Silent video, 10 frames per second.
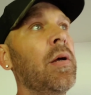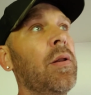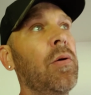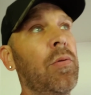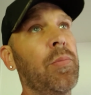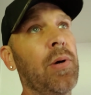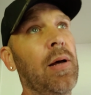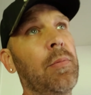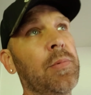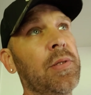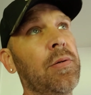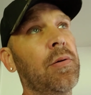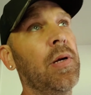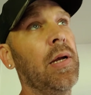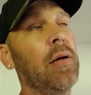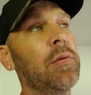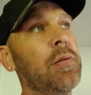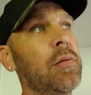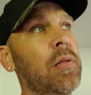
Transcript: know the problems in your house.